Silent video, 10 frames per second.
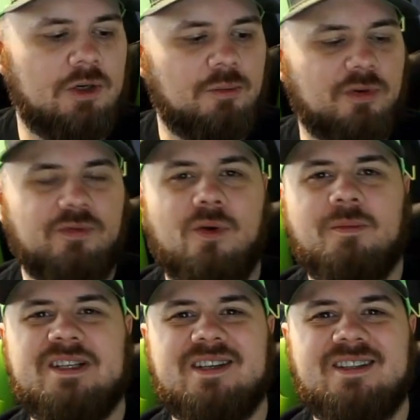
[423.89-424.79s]

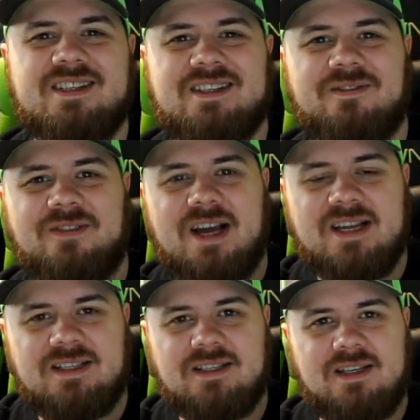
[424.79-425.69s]
Performance on this
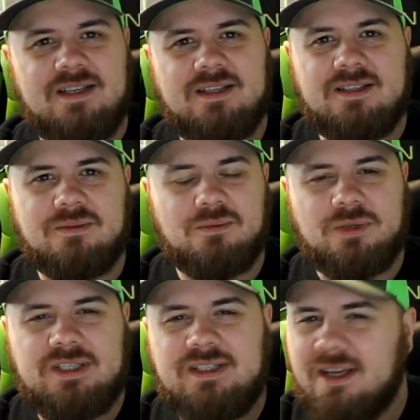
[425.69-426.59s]
device is
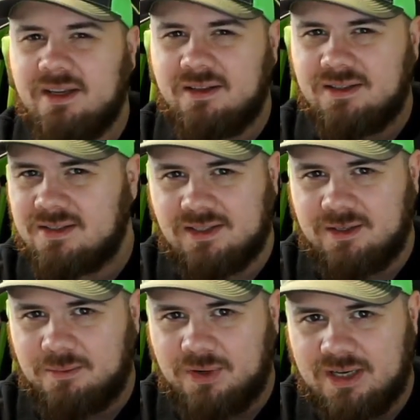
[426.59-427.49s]

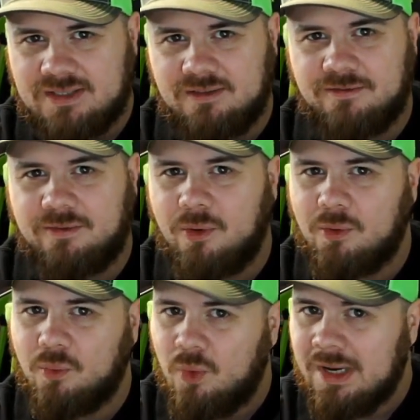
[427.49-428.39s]
ridiculously impressive
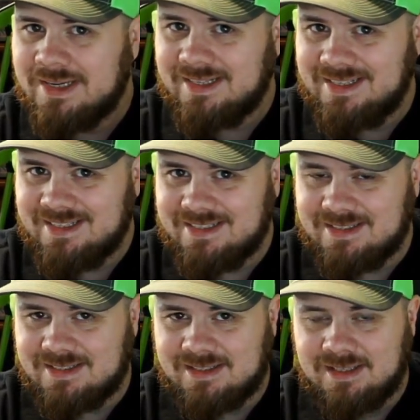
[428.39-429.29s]
for what it
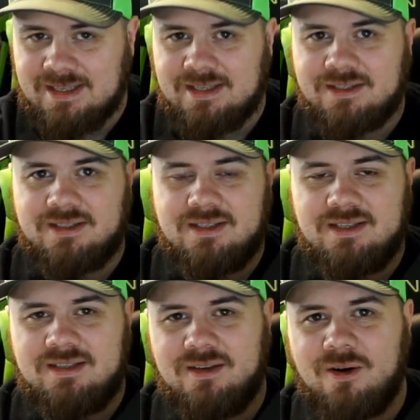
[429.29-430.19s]
is. So this
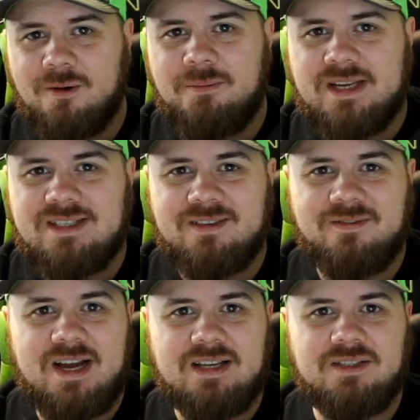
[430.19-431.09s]
is an ARM-based
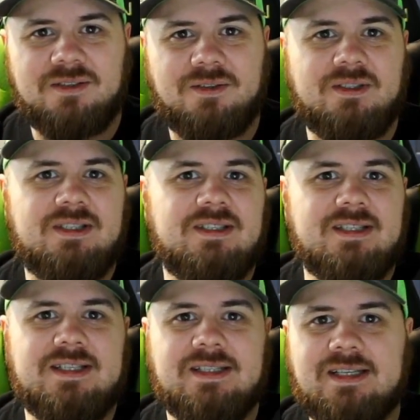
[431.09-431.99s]
device. So this
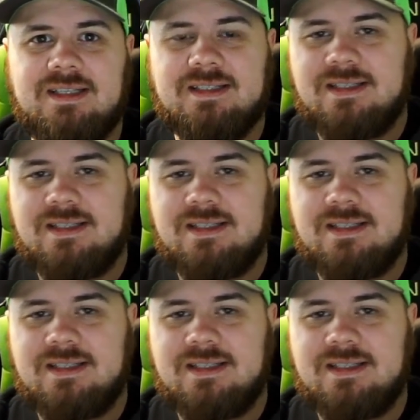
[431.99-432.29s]
isn't the latest